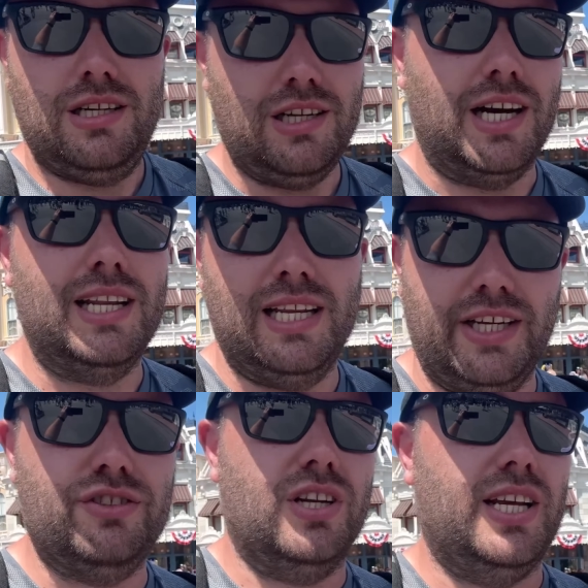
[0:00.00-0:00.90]
Like
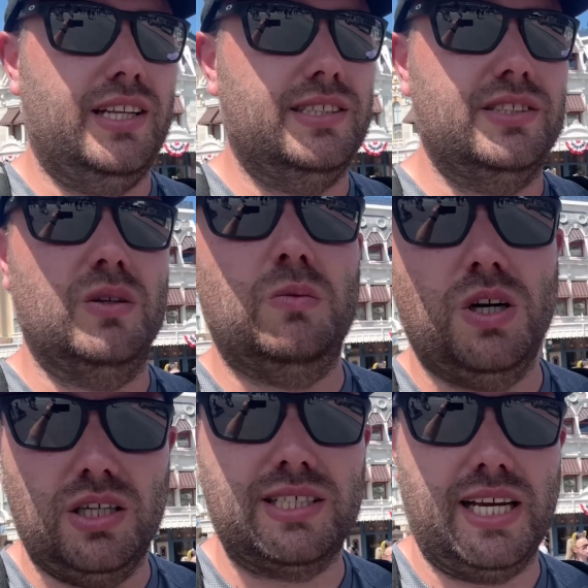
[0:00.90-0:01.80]
literally, this is the
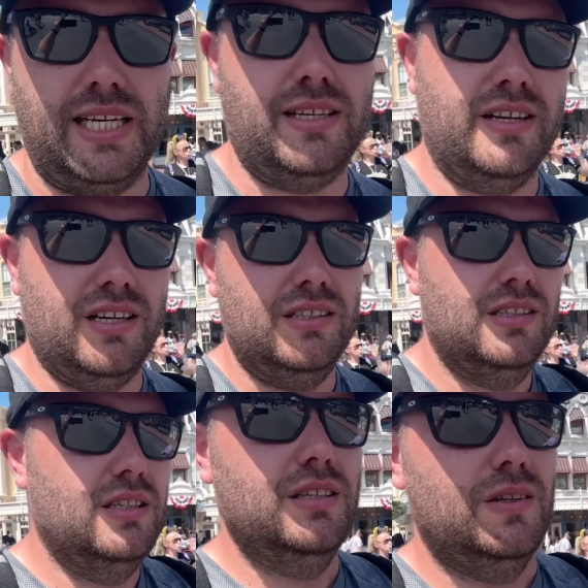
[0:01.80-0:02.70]
worst heat that
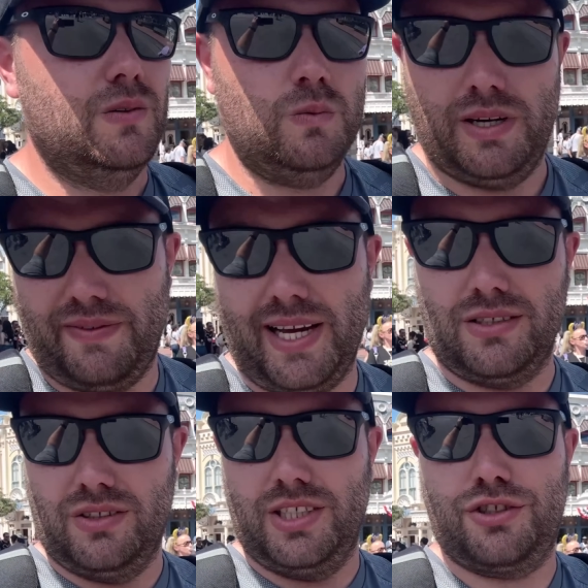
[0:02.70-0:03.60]
we've had
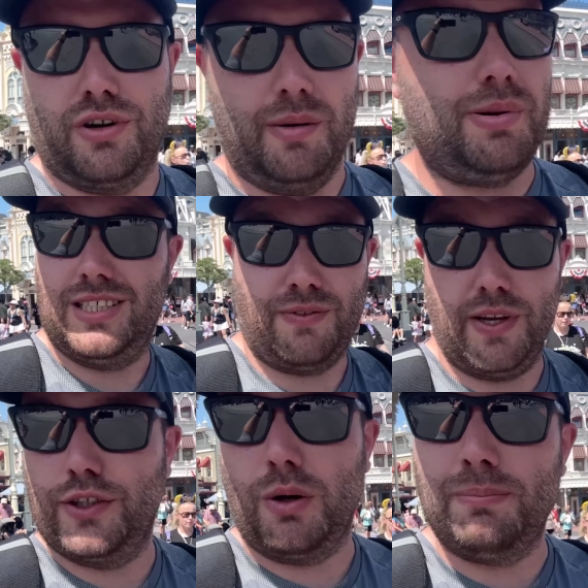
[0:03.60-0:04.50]
on this trip.
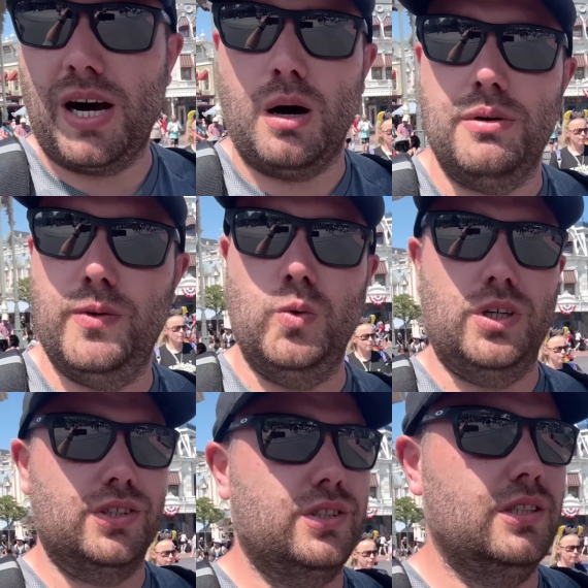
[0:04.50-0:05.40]
It's on par with
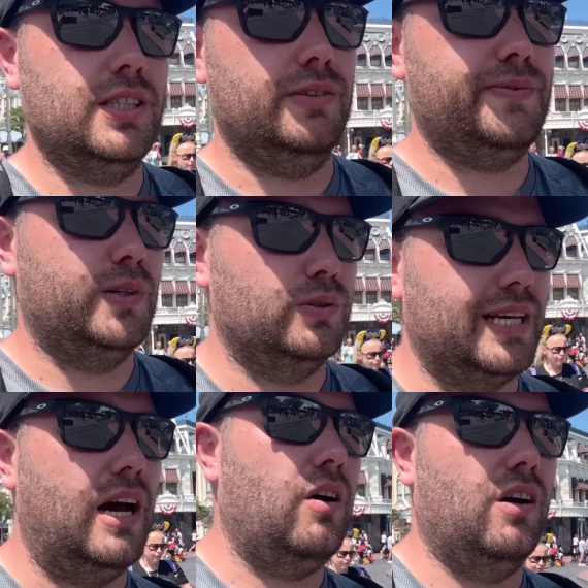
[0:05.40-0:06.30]
August. It feels
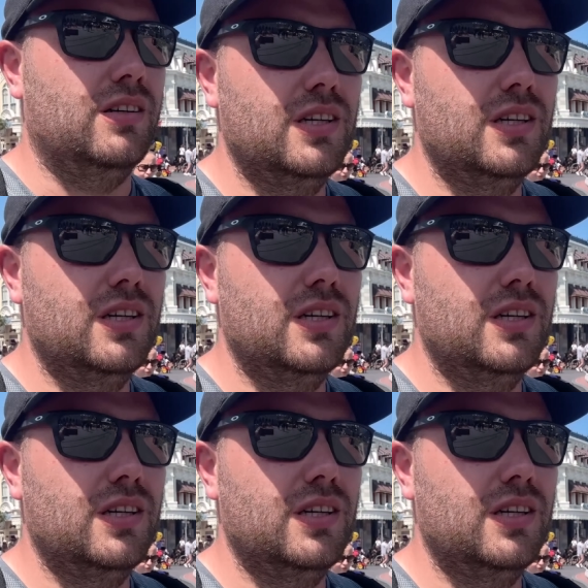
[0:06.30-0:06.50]
that hot.